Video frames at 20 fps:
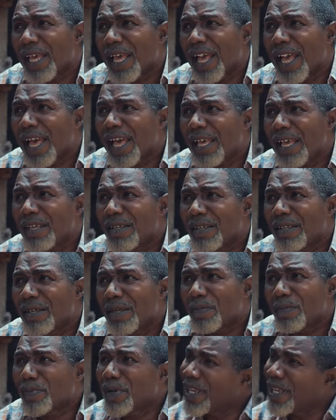Eh?
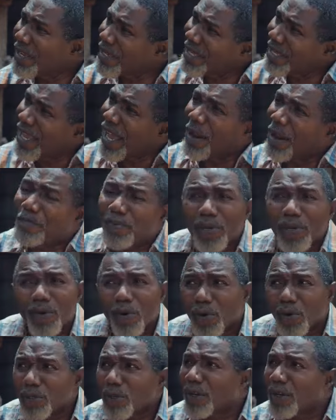Please now,
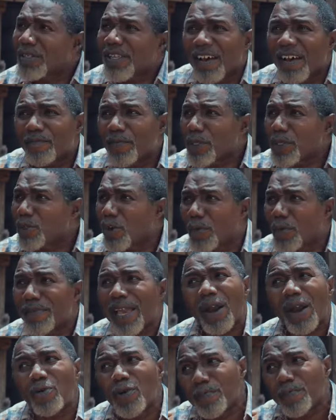Biko, just have pity on
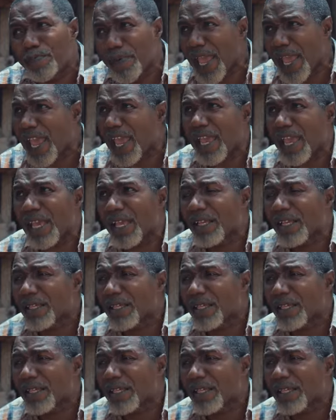me, I will pay.